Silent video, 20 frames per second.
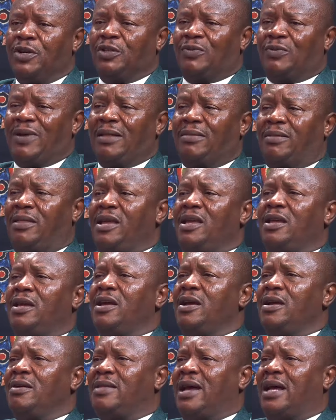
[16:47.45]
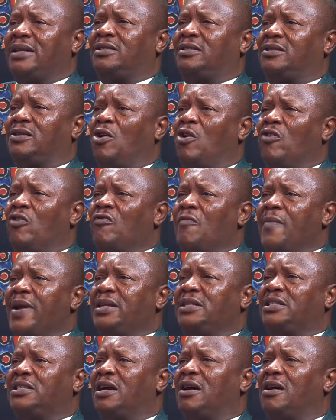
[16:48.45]
So I think that's
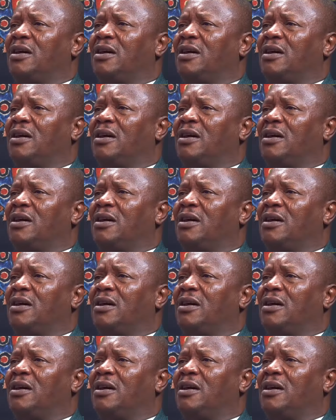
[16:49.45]
government's,